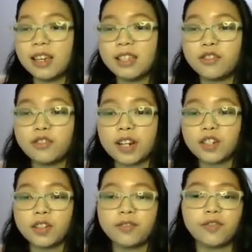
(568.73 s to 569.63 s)

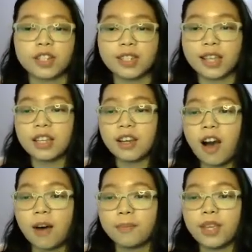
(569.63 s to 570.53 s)
instruction for setting
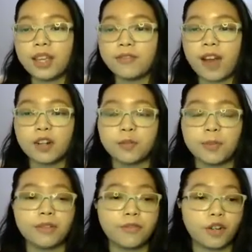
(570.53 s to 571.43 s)
up the
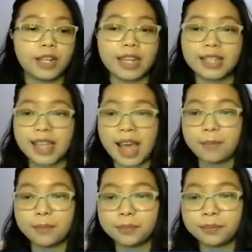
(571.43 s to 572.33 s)
environment for the
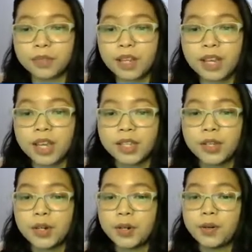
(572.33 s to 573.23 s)
exam.
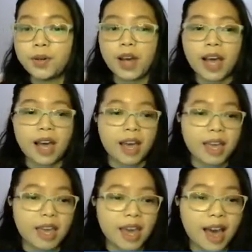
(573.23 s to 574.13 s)
So
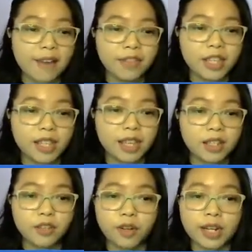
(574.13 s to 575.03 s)
I have this
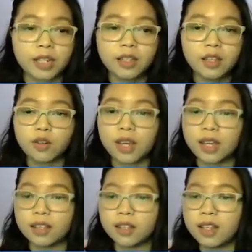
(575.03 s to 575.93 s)
in the screen. You
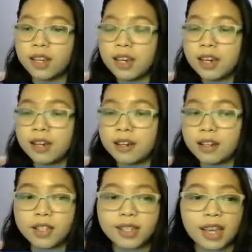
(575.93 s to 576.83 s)
can
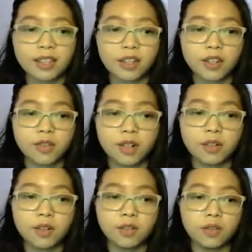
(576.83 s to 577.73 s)
scan the
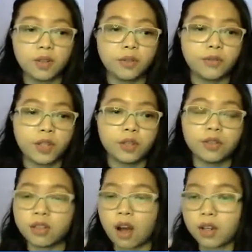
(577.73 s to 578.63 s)
QR code to
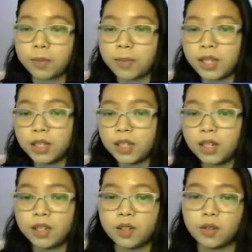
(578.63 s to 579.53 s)
view the
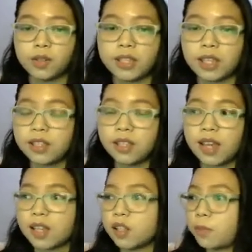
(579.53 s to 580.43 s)
document. So this is the
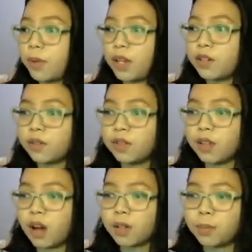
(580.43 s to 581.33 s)
title page of
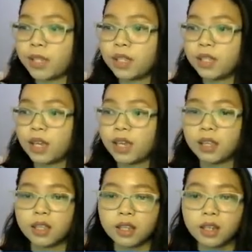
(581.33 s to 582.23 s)
the document,
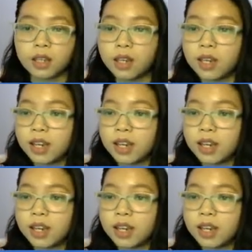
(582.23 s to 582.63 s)
and